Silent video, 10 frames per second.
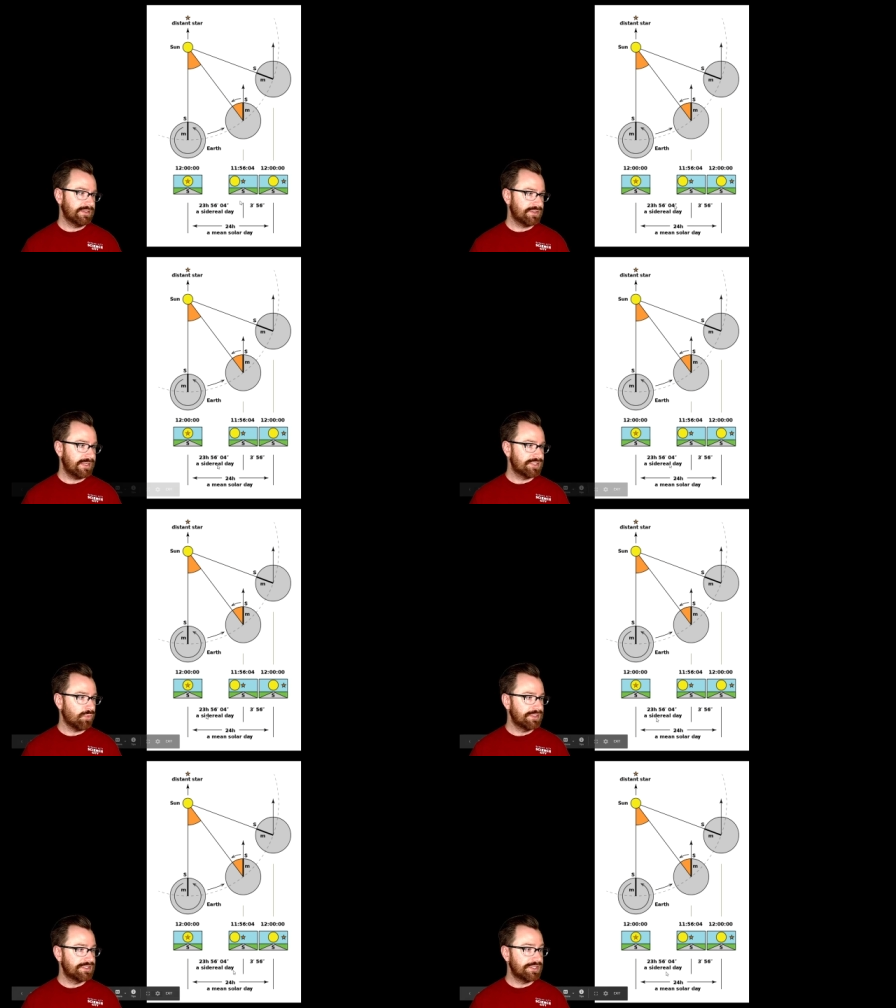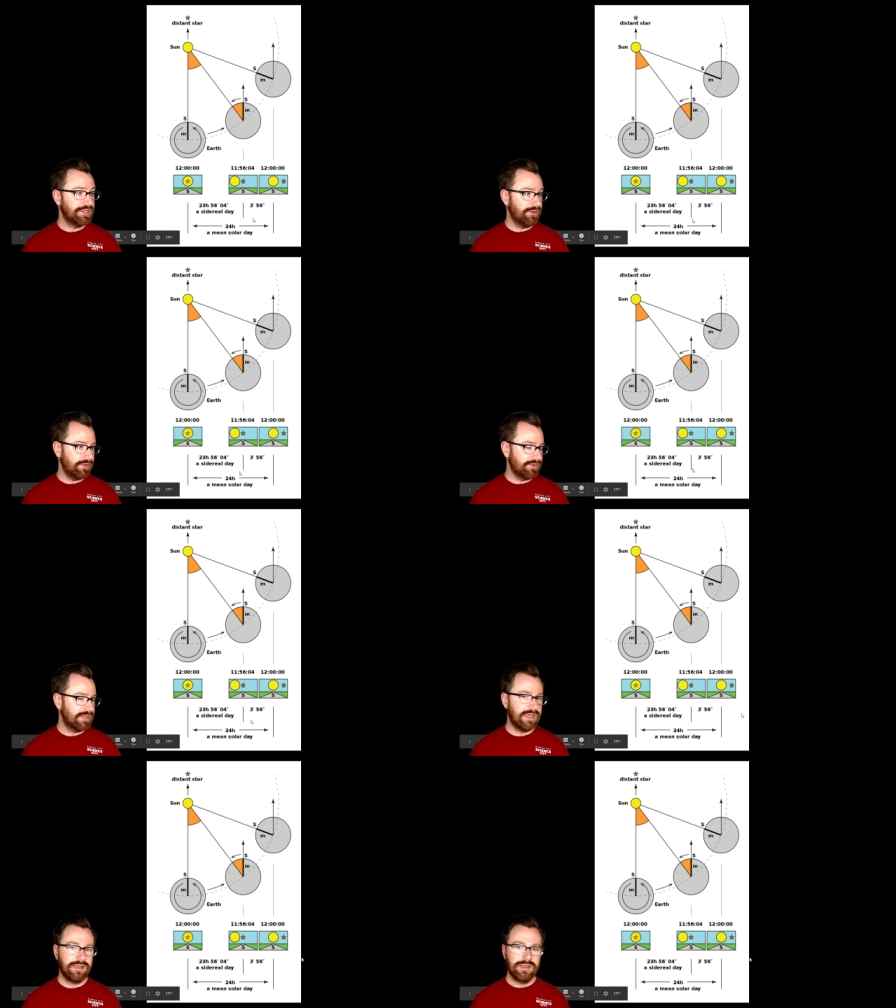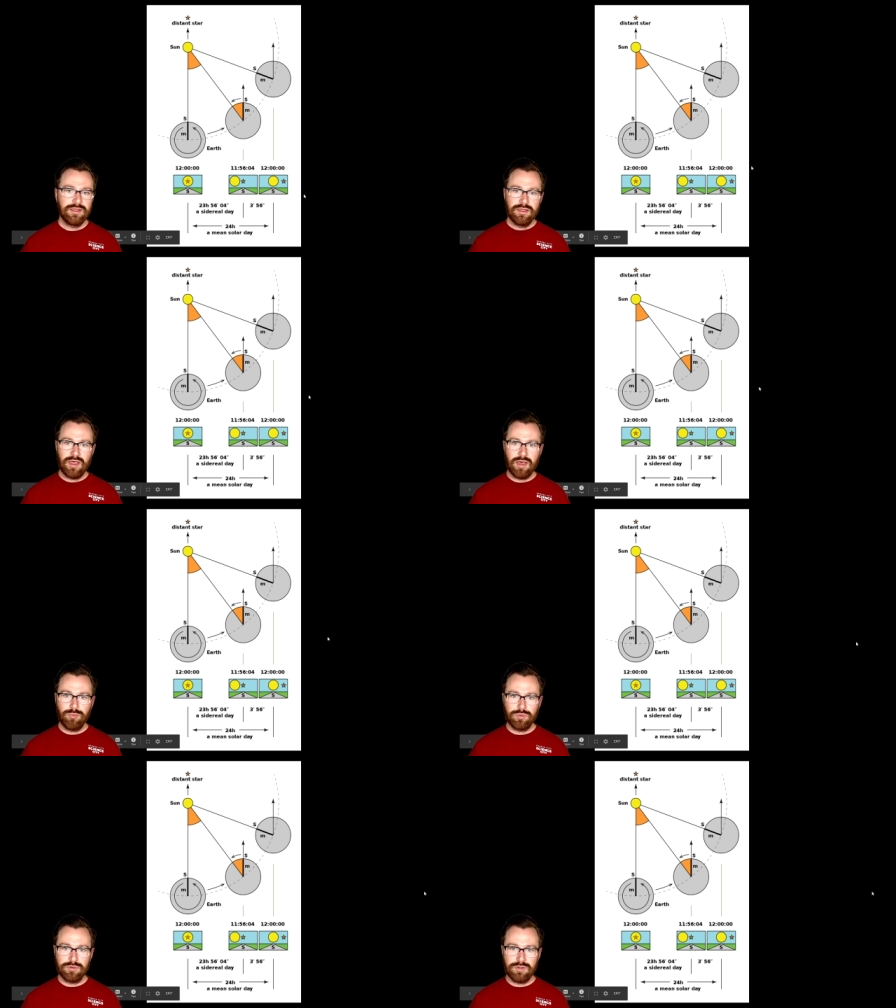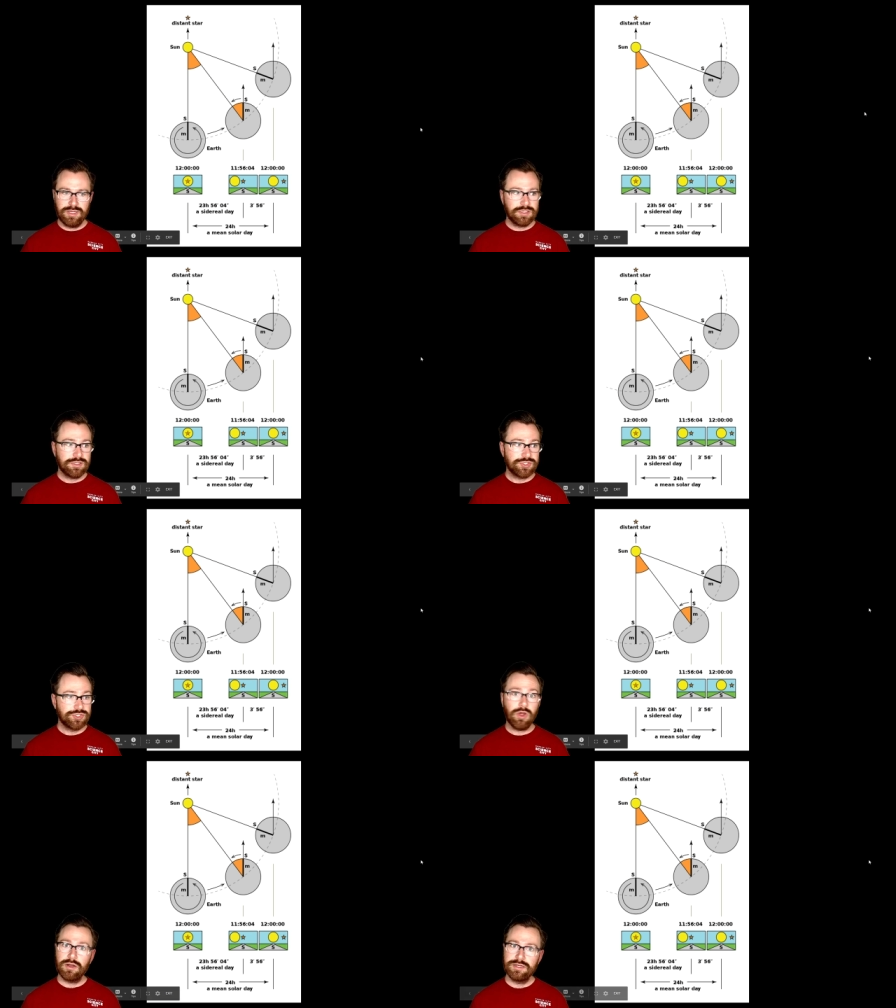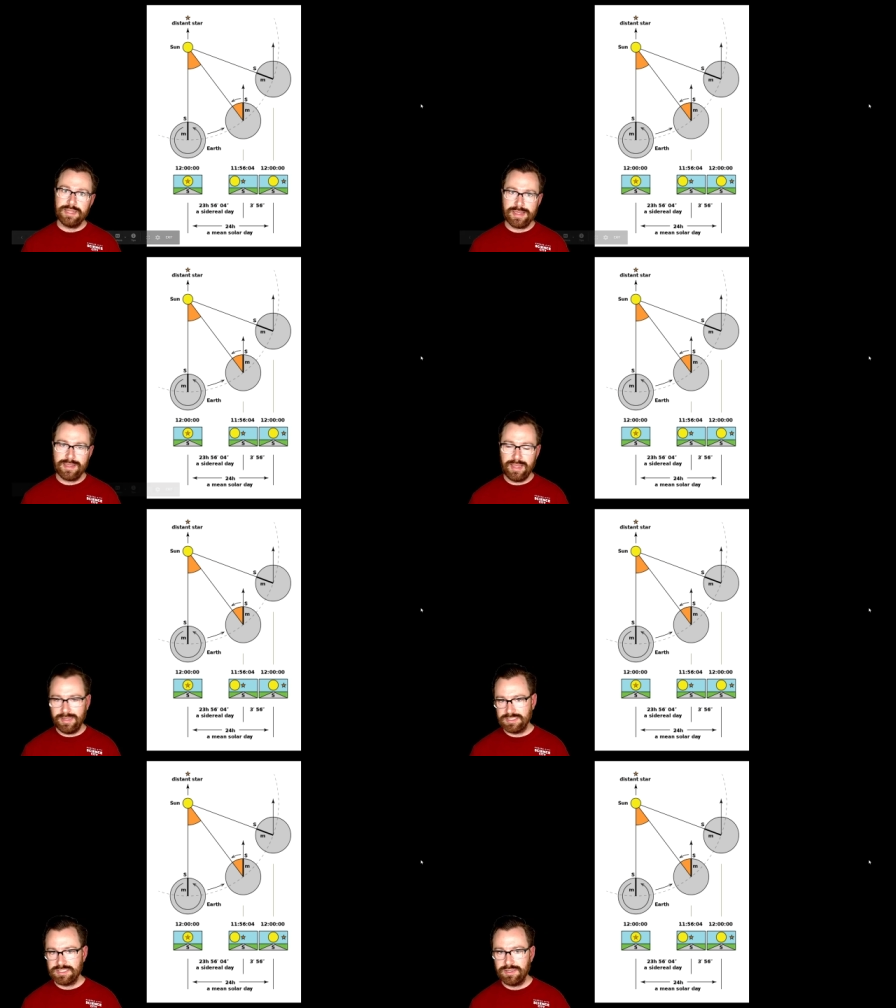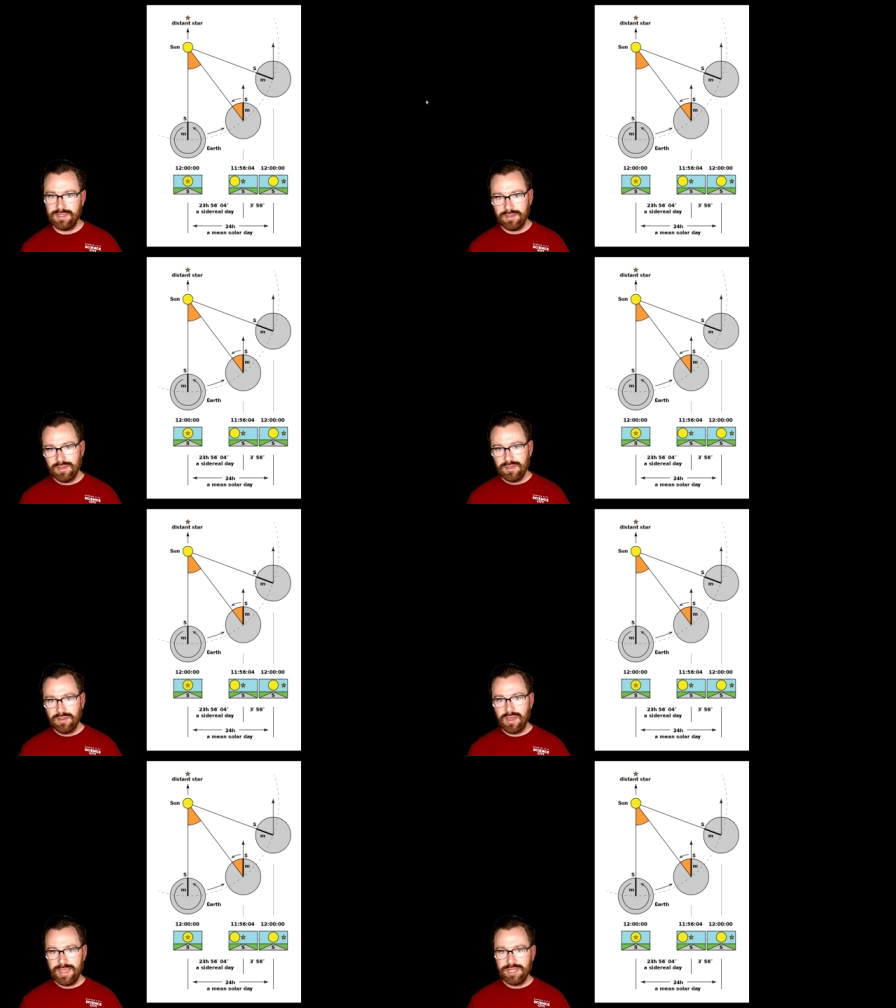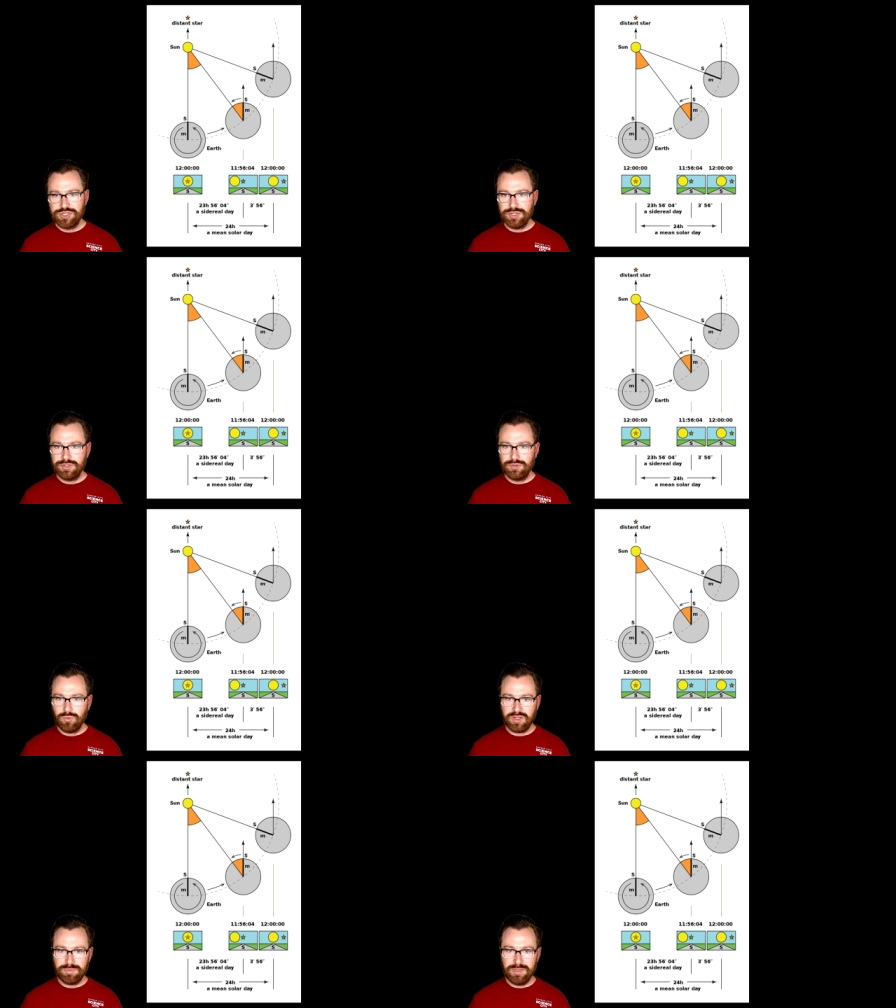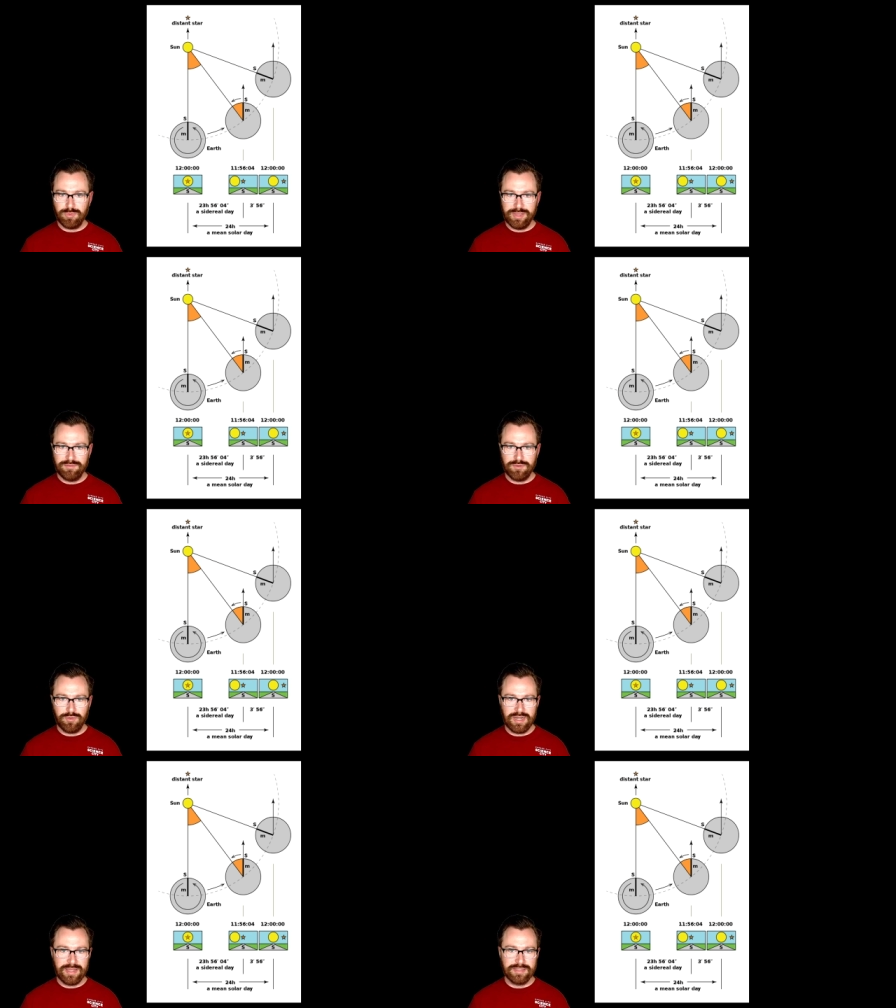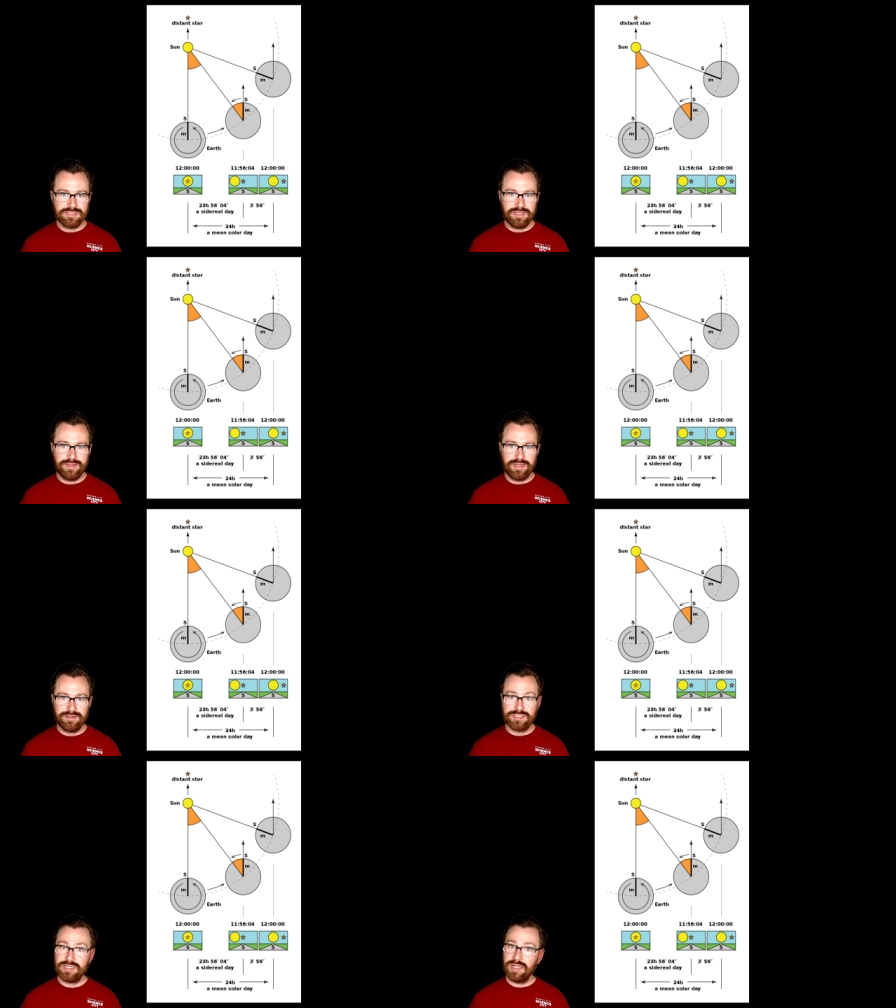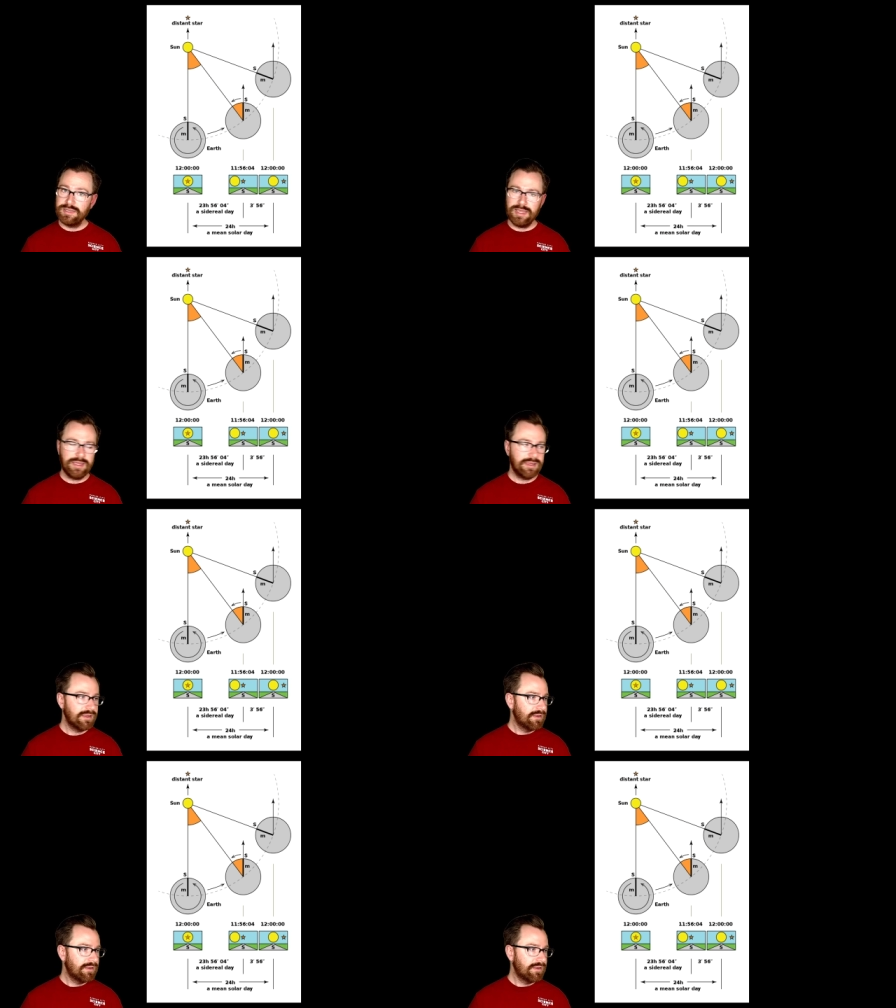So that's one sidereal day, um, or a, a, star day, as the uh, ancient Nordic people may have known it as, and then the sun day,